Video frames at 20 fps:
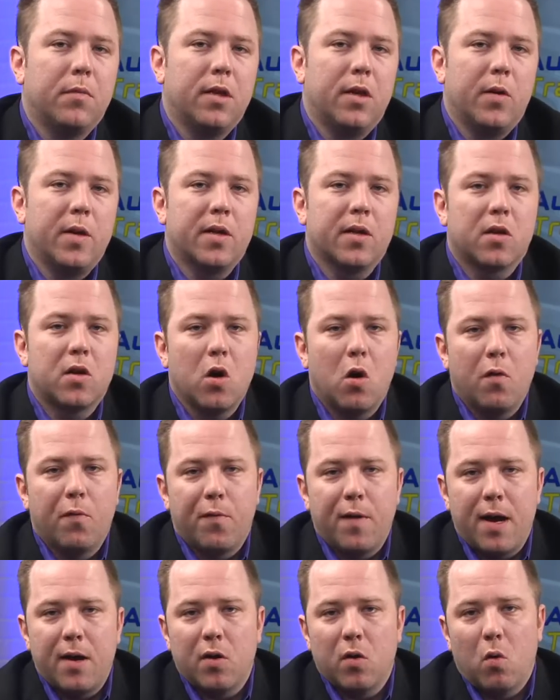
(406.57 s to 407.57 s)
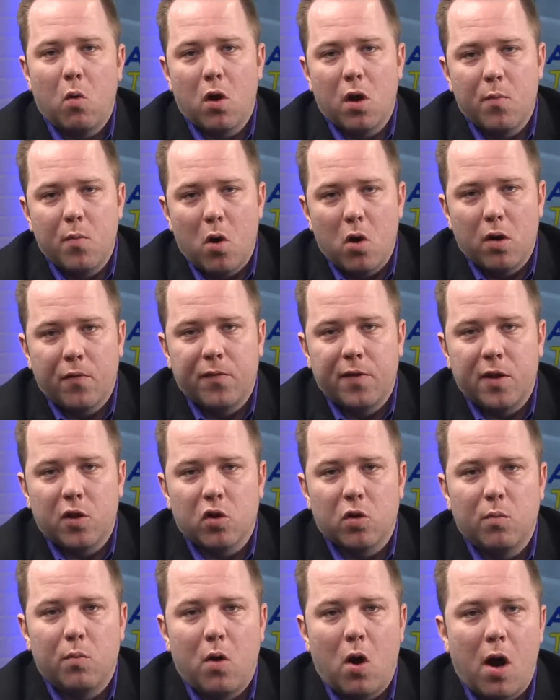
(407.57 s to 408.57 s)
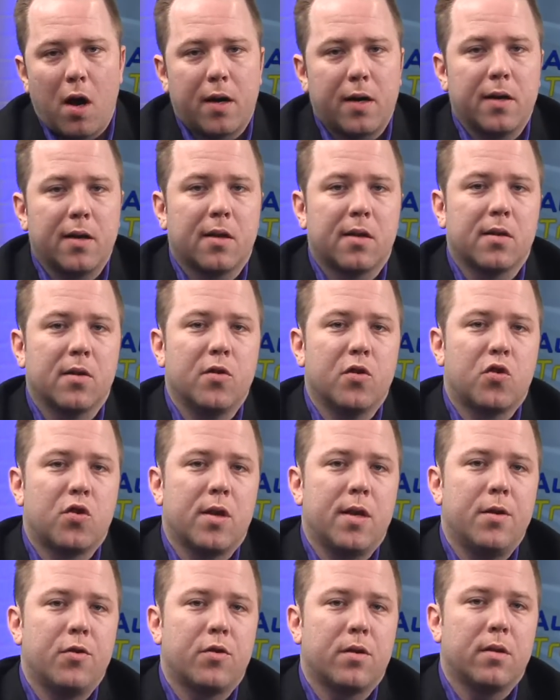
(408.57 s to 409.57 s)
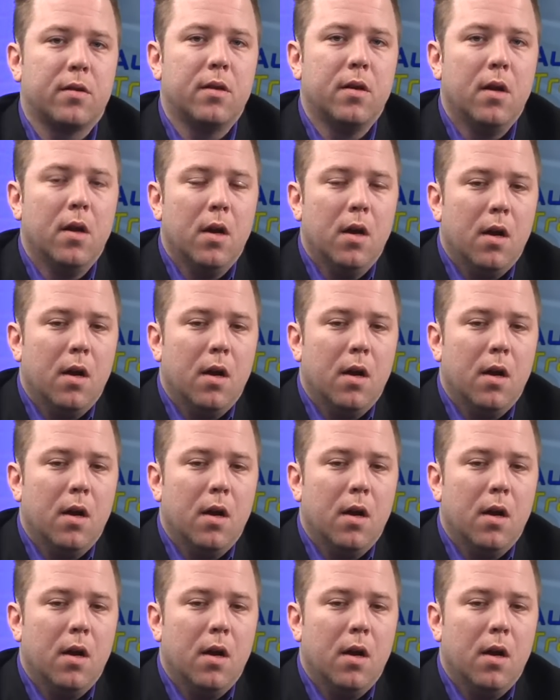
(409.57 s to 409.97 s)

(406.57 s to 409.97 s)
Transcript: You know, he's a co-founder of Automotive Digital Marketing Association.